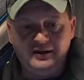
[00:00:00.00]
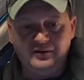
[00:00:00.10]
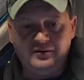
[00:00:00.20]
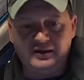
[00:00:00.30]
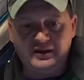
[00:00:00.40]
you
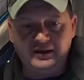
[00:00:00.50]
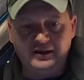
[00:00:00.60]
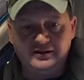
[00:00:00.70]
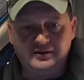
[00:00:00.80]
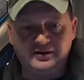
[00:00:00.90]
know, I, I
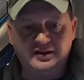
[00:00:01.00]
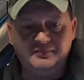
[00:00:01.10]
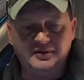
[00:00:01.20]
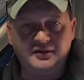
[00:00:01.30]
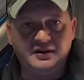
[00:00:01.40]
guess the
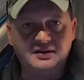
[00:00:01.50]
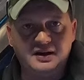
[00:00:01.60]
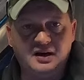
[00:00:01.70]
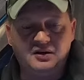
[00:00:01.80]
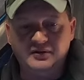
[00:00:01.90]
scheme of things
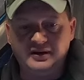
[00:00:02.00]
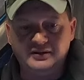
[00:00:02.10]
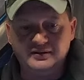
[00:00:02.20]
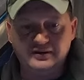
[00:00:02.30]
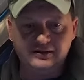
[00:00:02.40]
now
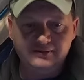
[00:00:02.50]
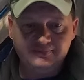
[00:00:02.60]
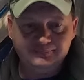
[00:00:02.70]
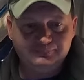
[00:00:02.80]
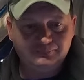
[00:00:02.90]
is
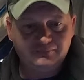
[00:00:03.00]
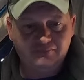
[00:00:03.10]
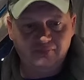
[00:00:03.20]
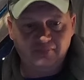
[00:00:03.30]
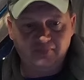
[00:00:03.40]

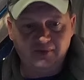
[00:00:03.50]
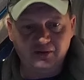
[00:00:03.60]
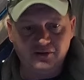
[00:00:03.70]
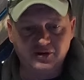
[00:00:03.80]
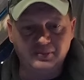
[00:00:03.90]

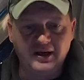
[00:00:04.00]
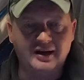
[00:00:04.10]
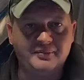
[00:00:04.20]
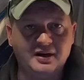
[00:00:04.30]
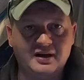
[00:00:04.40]
just be
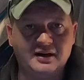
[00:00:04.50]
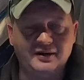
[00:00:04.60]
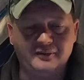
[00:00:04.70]
happy I got